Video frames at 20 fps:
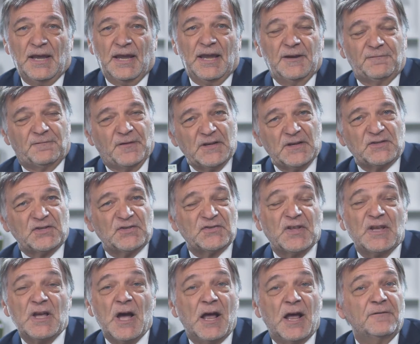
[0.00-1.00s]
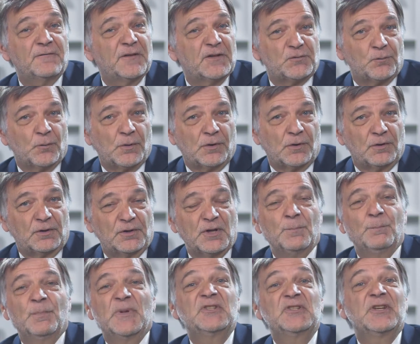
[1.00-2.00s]
If this is the God of this world,
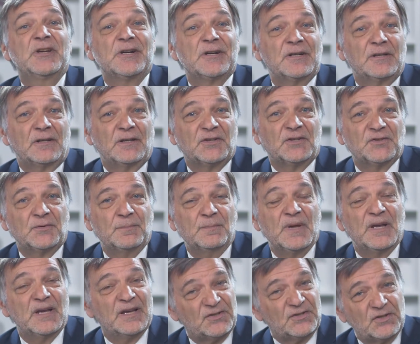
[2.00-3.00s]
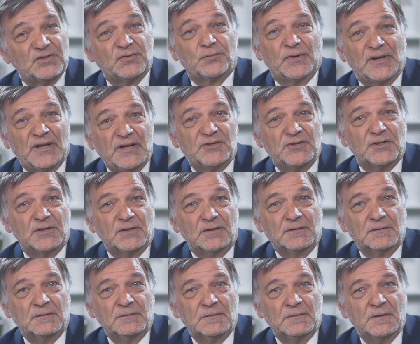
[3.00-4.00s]
materialism is its religion.
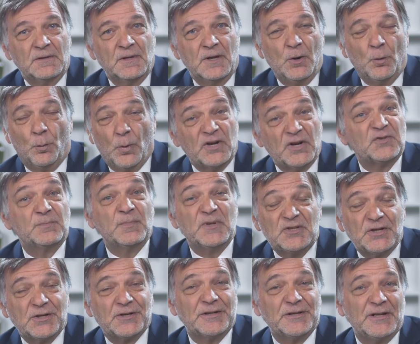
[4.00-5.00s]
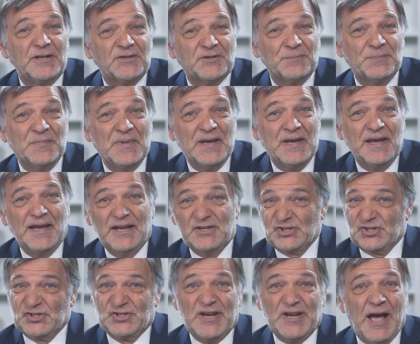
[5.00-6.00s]
What is materialism? It's
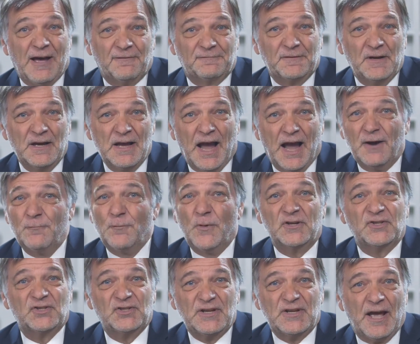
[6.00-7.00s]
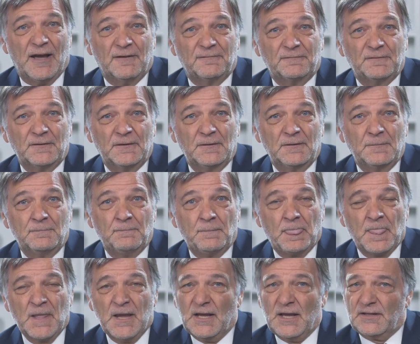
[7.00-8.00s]
stuff. I want stuff.
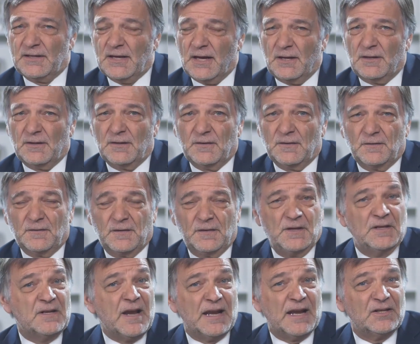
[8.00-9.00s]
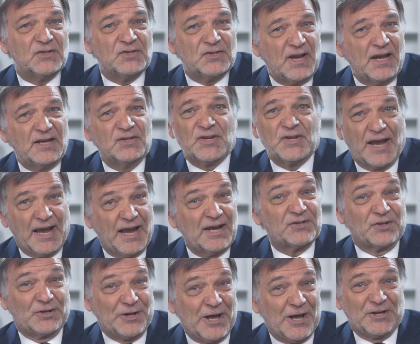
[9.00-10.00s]
Now, the United States
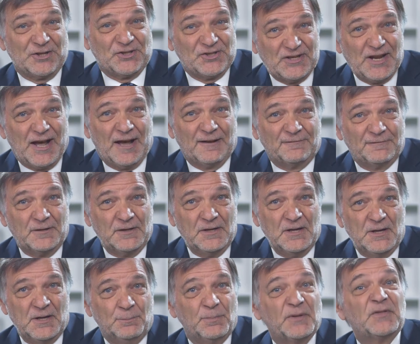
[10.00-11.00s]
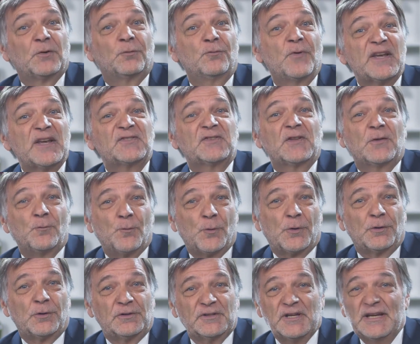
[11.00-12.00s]
has a lot of stuff, but the rest of the
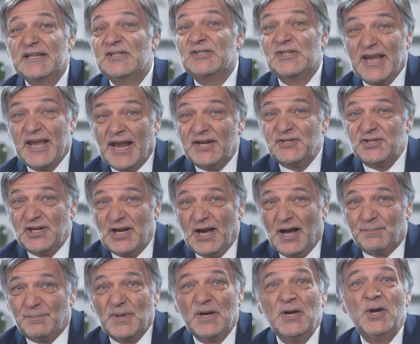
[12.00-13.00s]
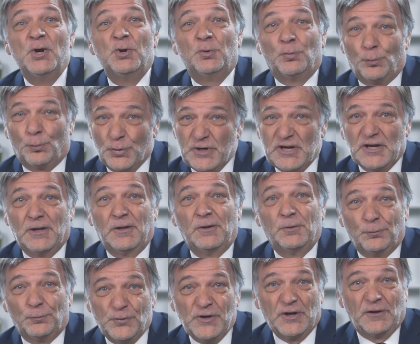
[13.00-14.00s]
world is catching up real,
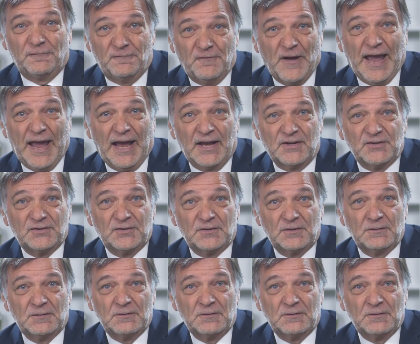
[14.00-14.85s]
real fast.